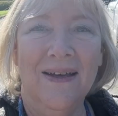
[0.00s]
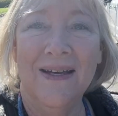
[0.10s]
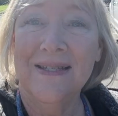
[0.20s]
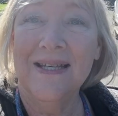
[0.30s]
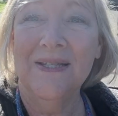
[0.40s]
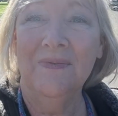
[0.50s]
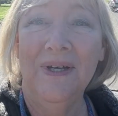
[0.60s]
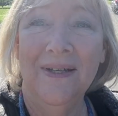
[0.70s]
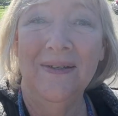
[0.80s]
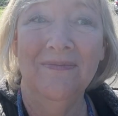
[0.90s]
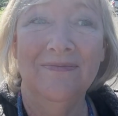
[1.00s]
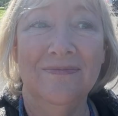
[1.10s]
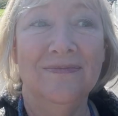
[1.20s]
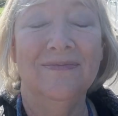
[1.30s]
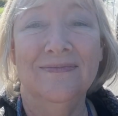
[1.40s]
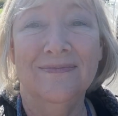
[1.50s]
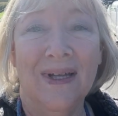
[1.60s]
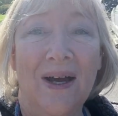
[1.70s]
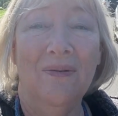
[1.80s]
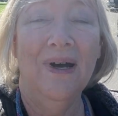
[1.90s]
because this one,
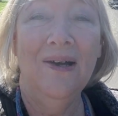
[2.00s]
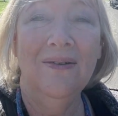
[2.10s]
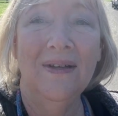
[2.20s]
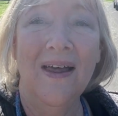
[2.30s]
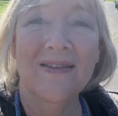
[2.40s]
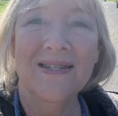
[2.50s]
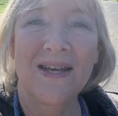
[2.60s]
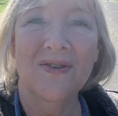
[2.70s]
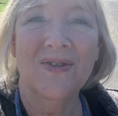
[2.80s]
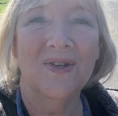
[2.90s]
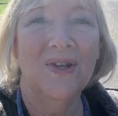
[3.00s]
well, a lot of the sales are